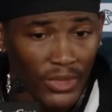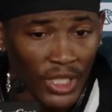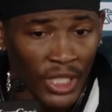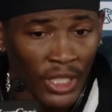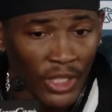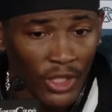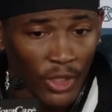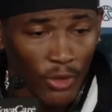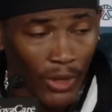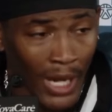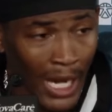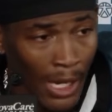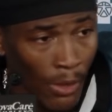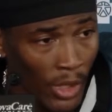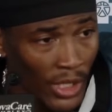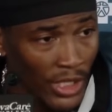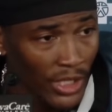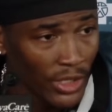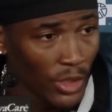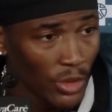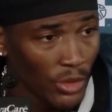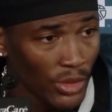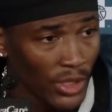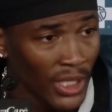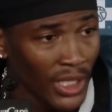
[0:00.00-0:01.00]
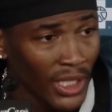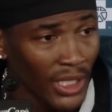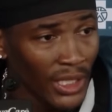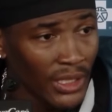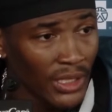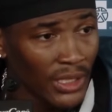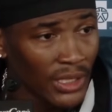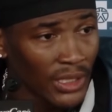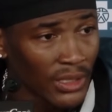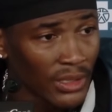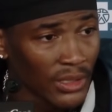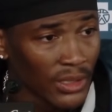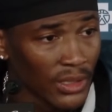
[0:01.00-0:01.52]
and wide receiver
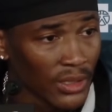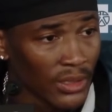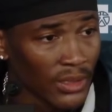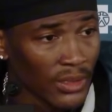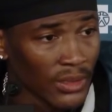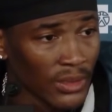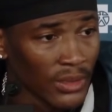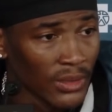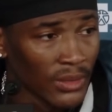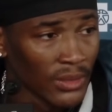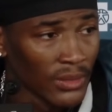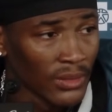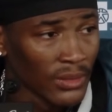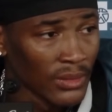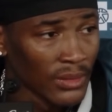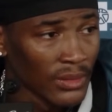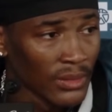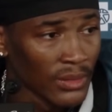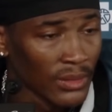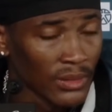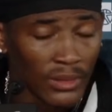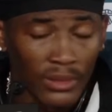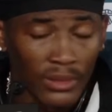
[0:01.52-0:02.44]
Devontae Smith has taken notice of